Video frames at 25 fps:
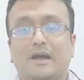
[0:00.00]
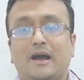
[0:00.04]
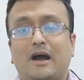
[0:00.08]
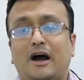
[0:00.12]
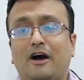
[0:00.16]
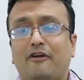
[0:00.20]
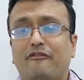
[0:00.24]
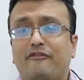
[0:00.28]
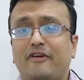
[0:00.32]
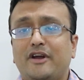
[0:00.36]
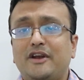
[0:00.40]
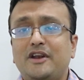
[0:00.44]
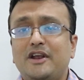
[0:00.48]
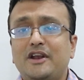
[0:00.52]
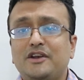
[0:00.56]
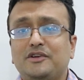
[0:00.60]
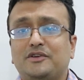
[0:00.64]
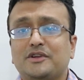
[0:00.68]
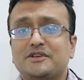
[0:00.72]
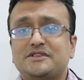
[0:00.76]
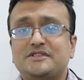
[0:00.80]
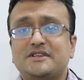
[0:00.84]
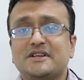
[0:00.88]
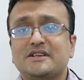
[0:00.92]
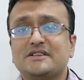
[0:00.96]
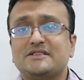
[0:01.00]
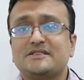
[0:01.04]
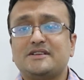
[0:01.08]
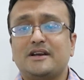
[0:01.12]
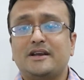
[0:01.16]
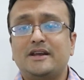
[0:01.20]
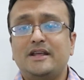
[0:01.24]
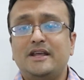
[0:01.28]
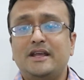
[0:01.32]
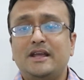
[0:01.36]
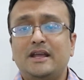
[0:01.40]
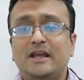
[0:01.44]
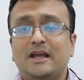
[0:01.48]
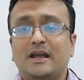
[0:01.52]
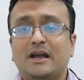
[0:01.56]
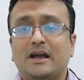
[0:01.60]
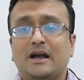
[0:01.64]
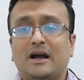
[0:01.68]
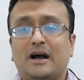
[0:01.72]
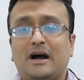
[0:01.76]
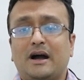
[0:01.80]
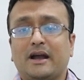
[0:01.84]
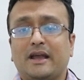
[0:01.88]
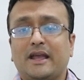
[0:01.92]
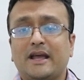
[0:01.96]
A very interesting study
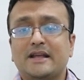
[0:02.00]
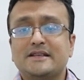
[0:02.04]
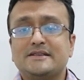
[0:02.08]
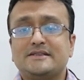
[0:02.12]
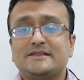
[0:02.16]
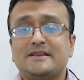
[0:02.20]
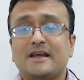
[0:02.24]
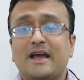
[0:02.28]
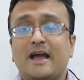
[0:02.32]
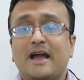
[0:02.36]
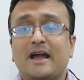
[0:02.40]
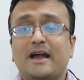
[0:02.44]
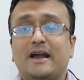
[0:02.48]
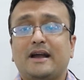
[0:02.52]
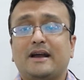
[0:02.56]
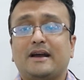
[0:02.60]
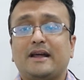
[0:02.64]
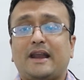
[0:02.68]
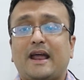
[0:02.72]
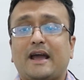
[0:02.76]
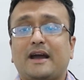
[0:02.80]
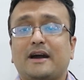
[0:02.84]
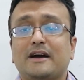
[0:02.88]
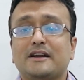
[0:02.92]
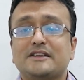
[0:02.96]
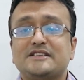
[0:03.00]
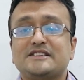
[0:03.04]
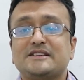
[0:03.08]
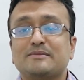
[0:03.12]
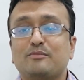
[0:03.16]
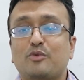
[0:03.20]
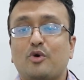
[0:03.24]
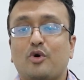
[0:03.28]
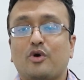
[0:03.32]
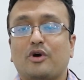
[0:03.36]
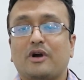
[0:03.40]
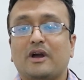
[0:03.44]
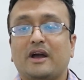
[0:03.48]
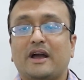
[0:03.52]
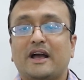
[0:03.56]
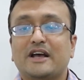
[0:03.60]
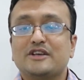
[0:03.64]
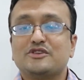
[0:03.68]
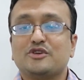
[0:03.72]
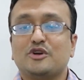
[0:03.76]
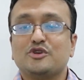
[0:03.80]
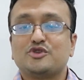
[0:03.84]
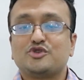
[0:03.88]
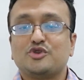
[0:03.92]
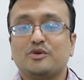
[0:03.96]
against cracker smoke
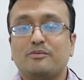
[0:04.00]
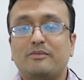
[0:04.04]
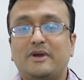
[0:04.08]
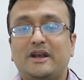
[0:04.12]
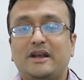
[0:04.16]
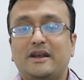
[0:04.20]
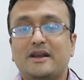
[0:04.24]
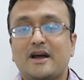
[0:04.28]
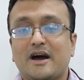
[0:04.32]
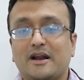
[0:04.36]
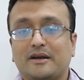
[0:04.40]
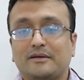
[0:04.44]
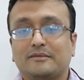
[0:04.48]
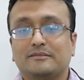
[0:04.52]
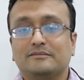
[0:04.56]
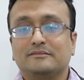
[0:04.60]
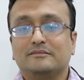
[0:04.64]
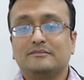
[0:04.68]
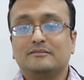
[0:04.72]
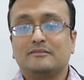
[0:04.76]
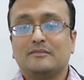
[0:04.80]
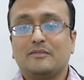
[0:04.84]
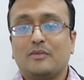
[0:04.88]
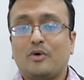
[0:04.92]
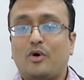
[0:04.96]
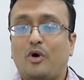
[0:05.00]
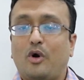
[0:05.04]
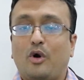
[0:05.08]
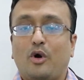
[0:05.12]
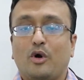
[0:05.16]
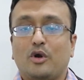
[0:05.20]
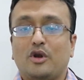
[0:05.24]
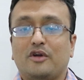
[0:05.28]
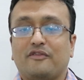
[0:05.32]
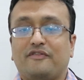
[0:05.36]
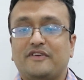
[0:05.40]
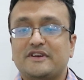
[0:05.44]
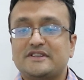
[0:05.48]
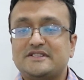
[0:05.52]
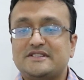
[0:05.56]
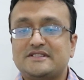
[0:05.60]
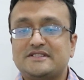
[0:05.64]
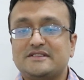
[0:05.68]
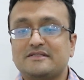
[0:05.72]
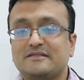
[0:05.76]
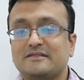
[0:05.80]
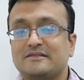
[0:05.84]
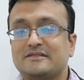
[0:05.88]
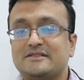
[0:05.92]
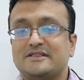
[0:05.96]
has also been done. All of
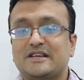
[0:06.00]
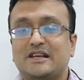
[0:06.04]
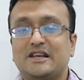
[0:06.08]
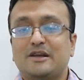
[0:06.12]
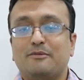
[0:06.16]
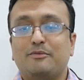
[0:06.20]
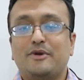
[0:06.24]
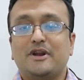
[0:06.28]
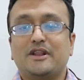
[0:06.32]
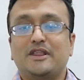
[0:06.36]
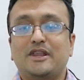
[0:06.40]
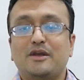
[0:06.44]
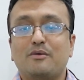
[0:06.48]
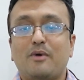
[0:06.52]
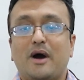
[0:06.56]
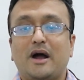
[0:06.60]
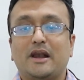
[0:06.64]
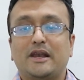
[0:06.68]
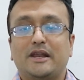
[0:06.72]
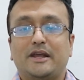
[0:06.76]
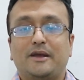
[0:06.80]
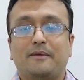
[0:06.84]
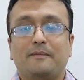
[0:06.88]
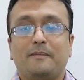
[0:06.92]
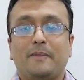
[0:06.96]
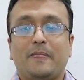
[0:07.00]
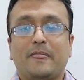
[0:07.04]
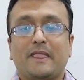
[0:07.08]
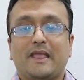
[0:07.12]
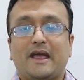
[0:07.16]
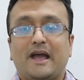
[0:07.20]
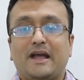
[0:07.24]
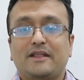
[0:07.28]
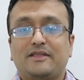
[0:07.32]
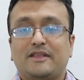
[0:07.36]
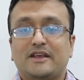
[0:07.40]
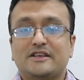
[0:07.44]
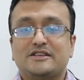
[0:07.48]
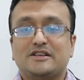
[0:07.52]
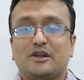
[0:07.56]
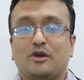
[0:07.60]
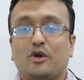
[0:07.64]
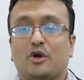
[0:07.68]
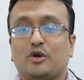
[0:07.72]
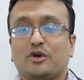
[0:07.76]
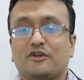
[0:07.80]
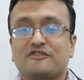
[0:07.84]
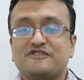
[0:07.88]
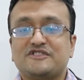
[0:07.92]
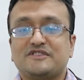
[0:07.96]
us celebrate Diwali and there is a
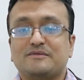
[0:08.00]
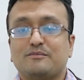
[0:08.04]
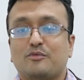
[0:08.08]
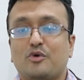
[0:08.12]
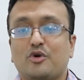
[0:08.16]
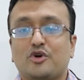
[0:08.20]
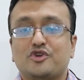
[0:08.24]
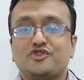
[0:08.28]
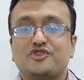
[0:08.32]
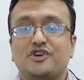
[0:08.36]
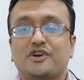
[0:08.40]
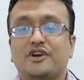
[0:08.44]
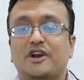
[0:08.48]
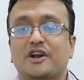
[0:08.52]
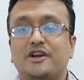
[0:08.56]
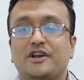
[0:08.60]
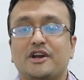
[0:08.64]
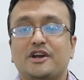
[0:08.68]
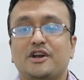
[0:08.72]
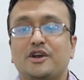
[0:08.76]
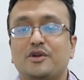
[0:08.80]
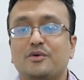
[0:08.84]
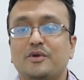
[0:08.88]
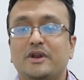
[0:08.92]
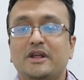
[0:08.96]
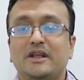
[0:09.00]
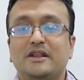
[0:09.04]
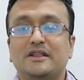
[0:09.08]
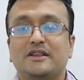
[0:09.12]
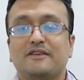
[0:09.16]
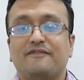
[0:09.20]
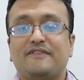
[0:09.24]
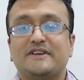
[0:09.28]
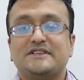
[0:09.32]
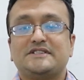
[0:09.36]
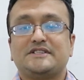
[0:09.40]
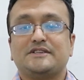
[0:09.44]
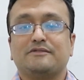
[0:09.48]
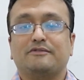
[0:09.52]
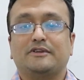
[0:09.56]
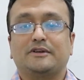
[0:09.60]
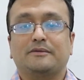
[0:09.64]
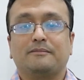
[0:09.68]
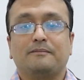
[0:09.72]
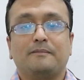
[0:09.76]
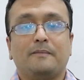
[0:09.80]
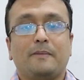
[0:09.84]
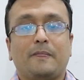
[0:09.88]
lot of smoke generated during the festival.